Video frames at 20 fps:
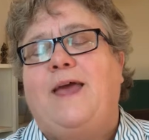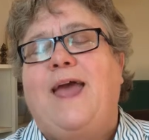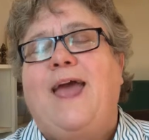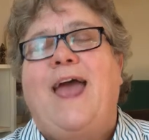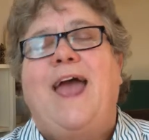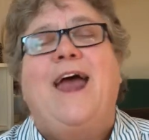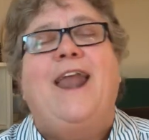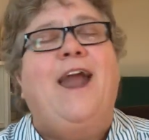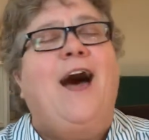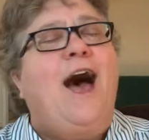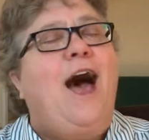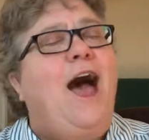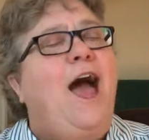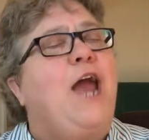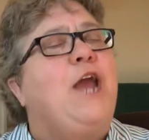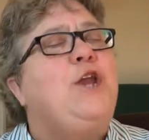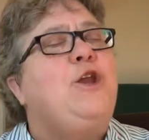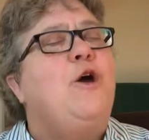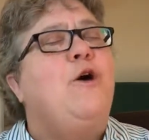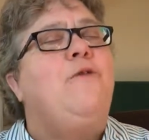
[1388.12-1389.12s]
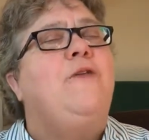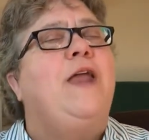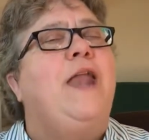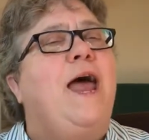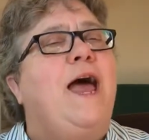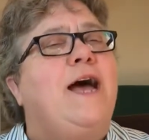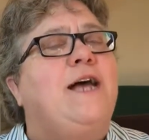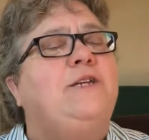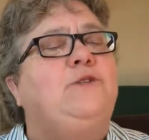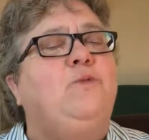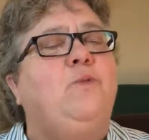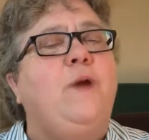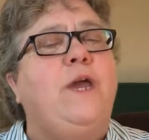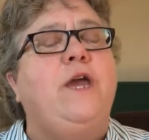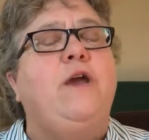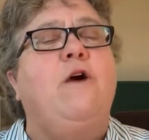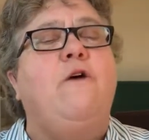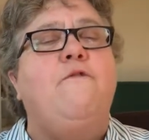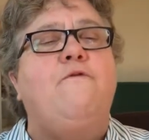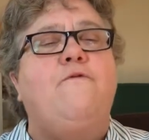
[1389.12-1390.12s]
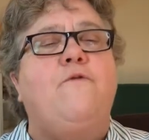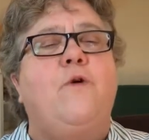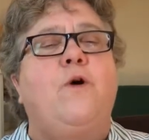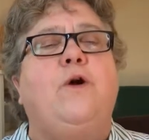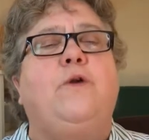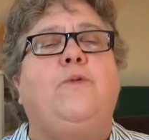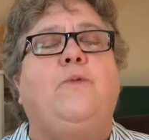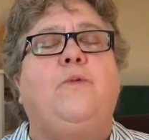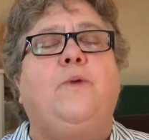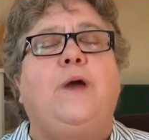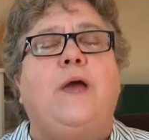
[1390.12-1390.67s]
And I know that as we go forth